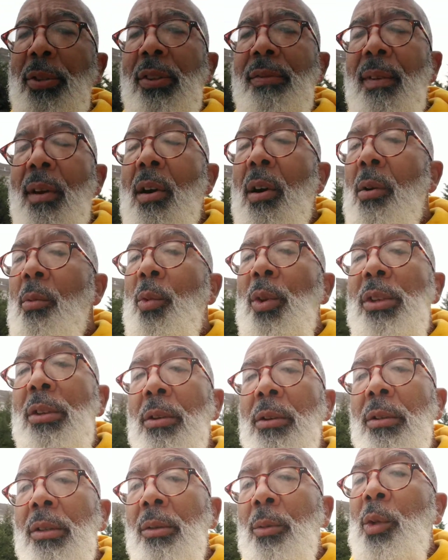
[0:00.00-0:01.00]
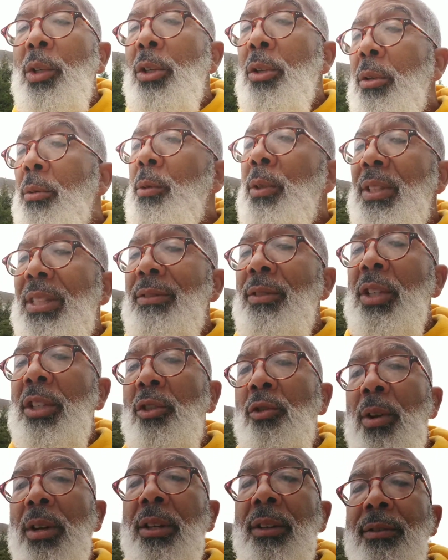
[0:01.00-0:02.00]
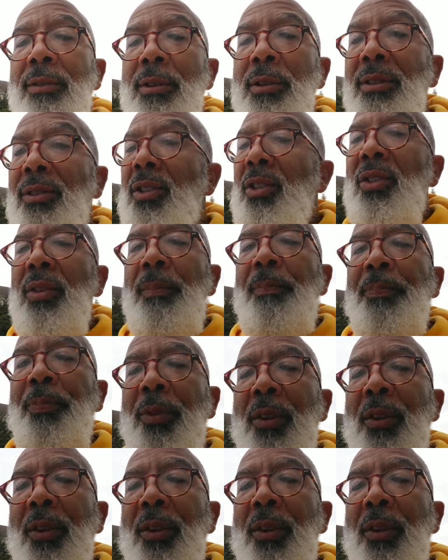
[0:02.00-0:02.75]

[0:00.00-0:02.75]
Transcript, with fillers: of all, when you're, when you're receiving constructive criticism,